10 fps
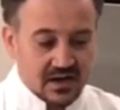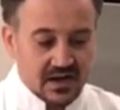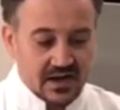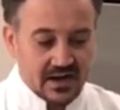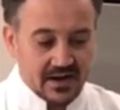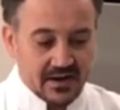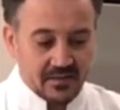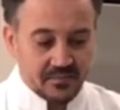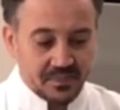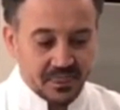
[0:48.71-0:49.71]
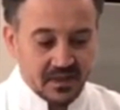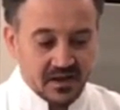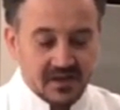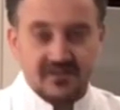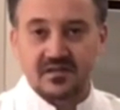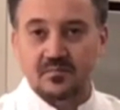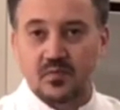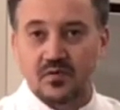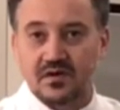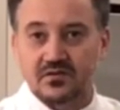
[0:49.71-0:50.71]
Um, it is
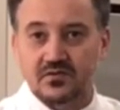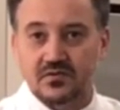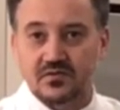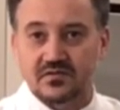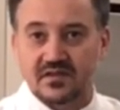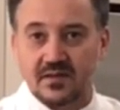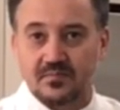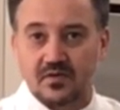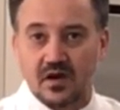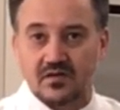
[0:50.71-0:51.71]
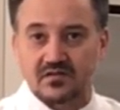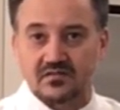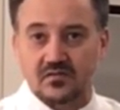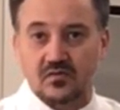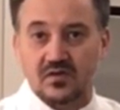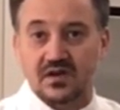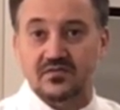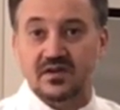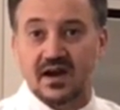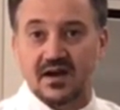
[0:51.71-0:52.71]
important to use that products or
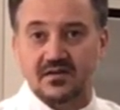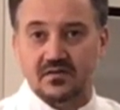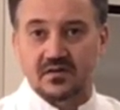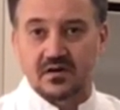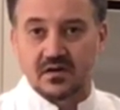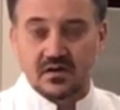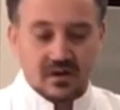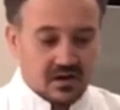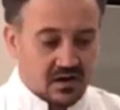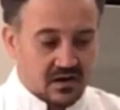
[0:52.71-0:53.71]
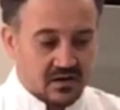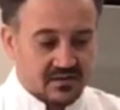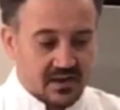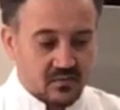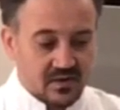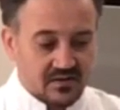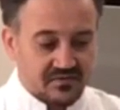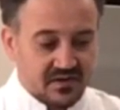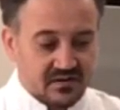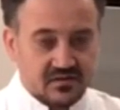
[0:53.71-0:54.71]
even higher uh, that will
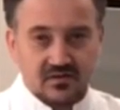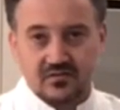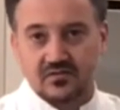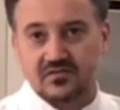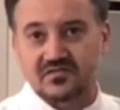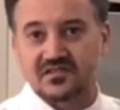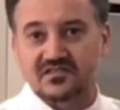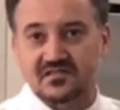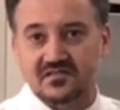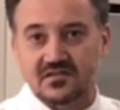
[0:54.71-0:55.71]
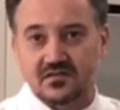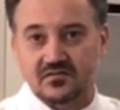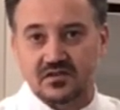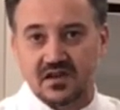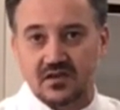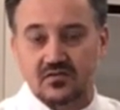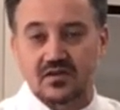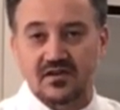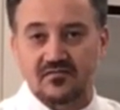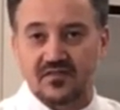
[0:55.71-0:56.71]
affect you know the consistency of the cake.
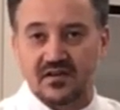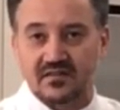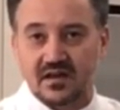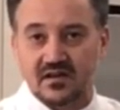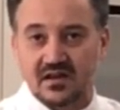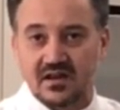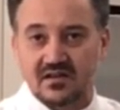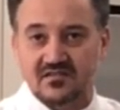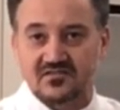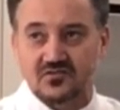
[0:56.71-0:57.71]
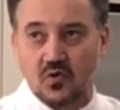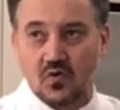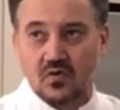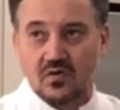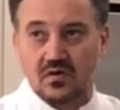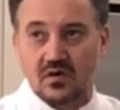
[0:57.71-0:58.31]
You can find that in store.